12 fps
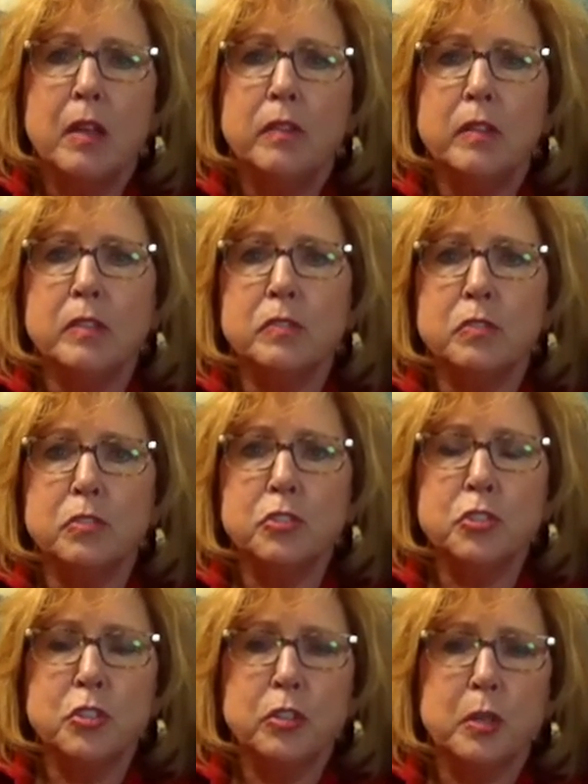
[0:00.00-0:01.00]
The
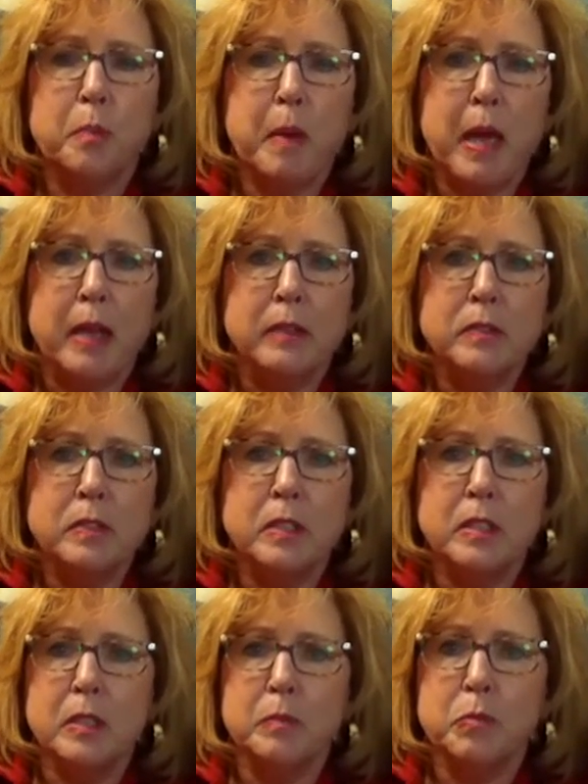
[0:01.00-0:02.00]
exertional capacity
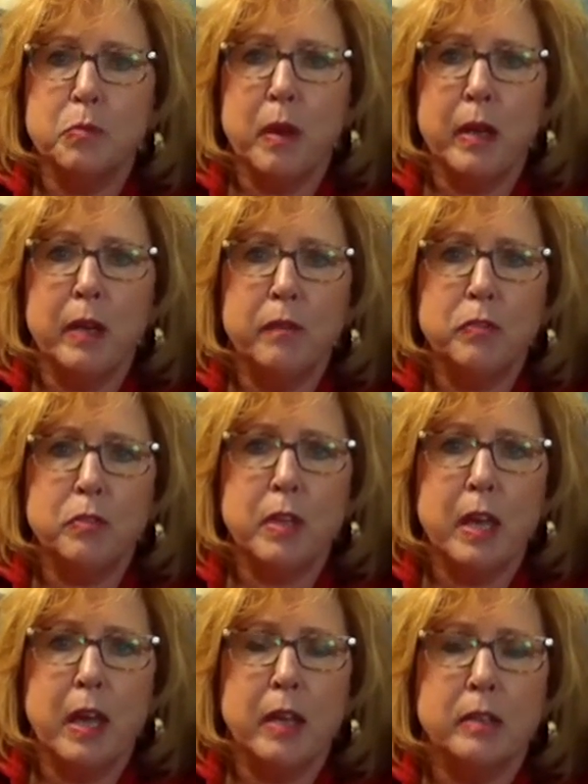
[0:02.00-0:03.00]
comes right after
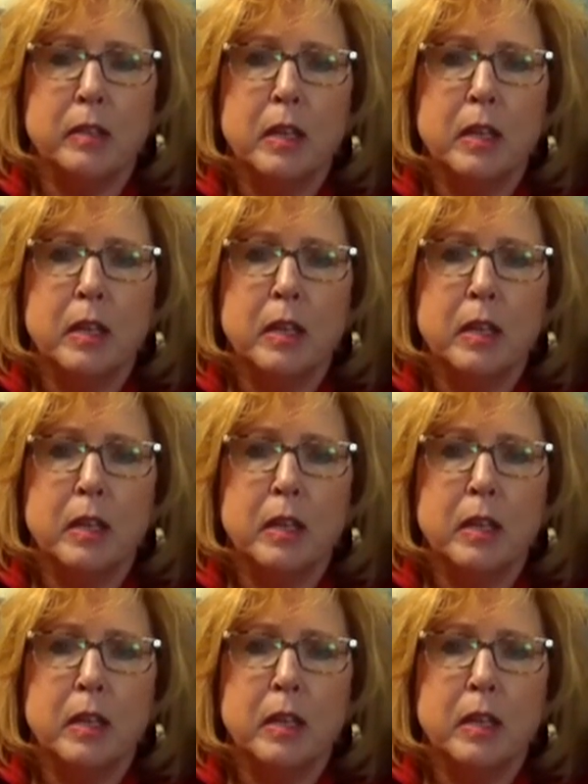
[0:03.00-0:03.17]
that,